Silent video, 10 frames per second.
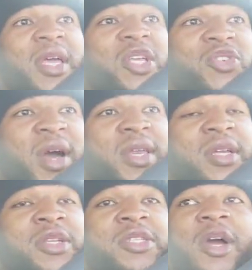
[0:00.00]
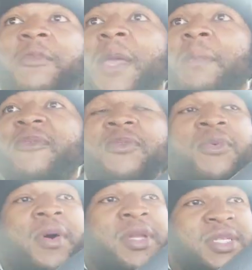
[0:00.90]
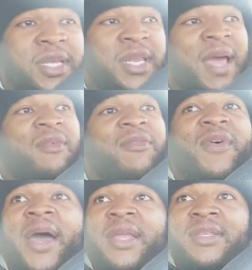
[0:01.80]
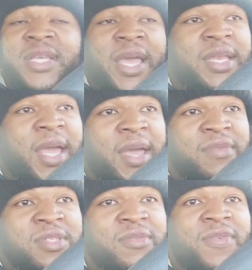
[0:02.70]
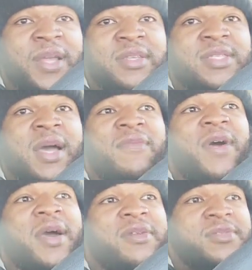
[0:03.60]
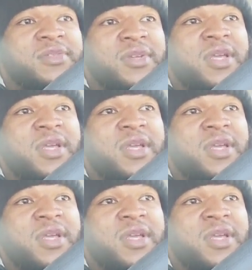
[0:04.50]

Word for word: He trying to deter people from wanting to see Devin fight Tank Davis and fight the top fighters.